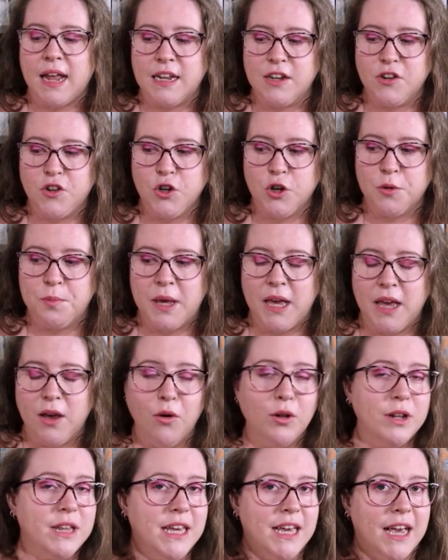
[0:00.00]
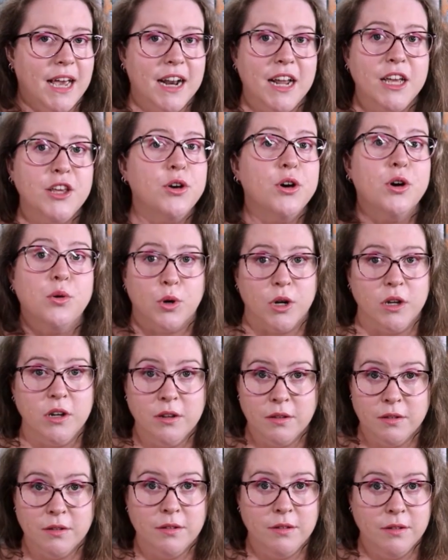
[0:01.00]
And it took me all year, and I knew it
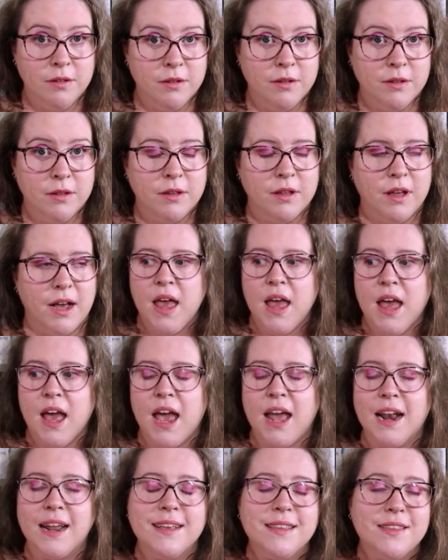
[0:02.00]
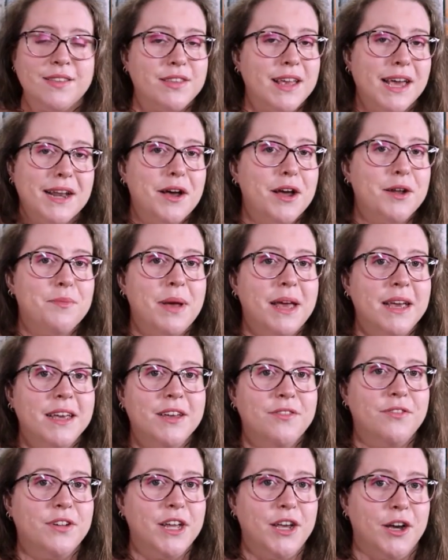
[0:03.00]
would. And I said I'd
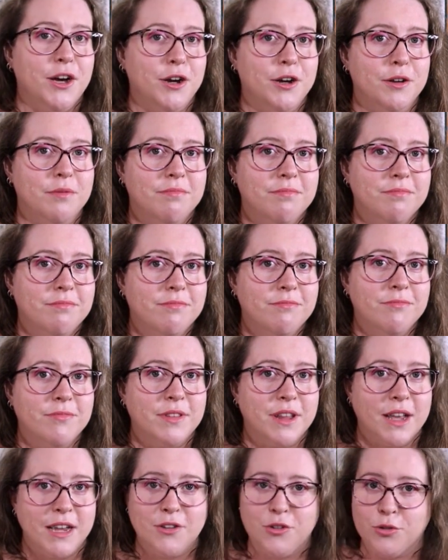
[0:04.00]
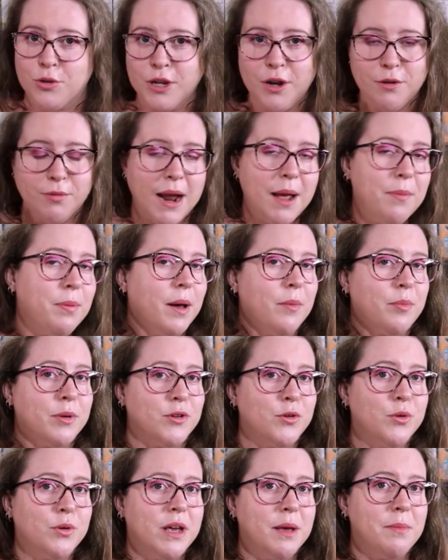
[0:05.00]
make a video, like doing a wrap
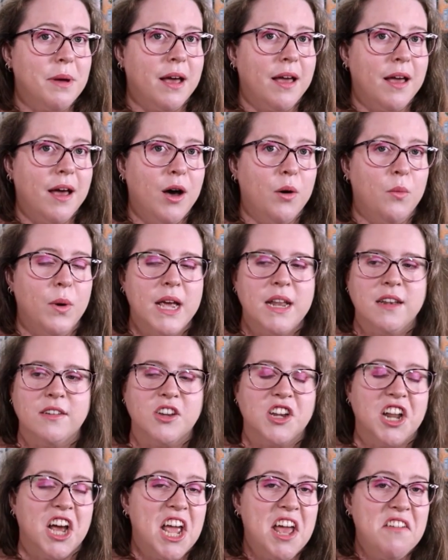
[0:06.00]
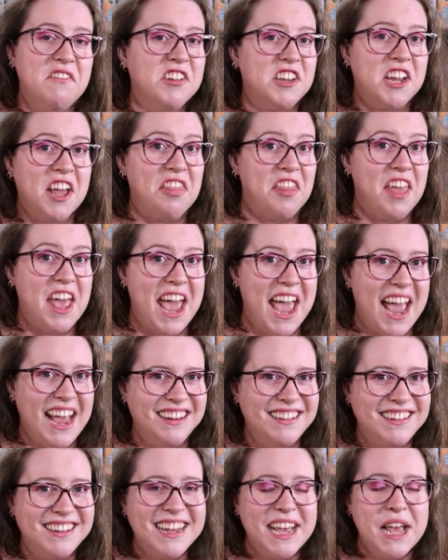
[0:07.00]
up and talking about how it went, and I haven't done
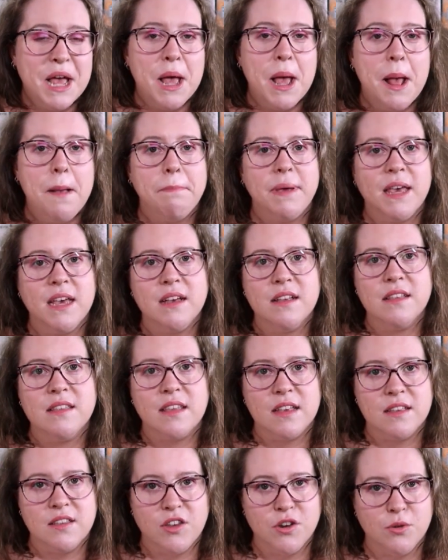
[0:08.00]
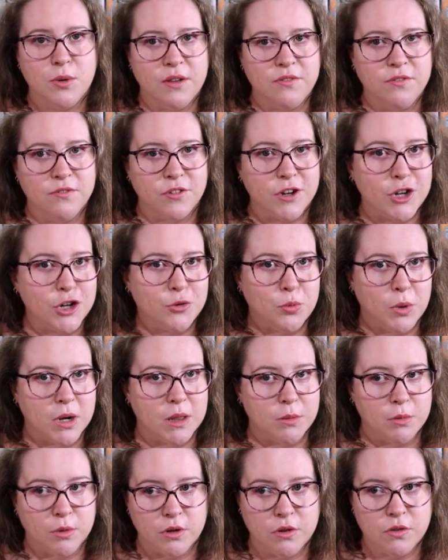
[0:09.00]
that because I still haven't finished
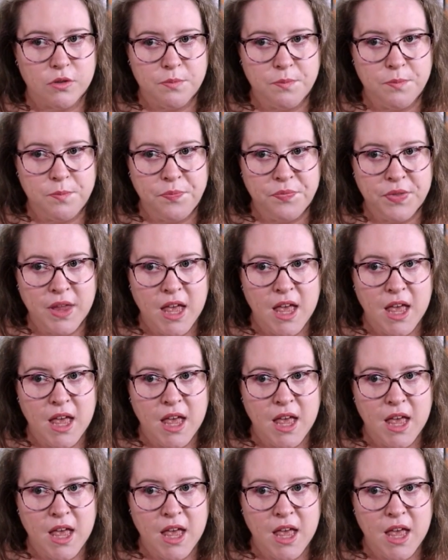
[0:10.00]
one of the books.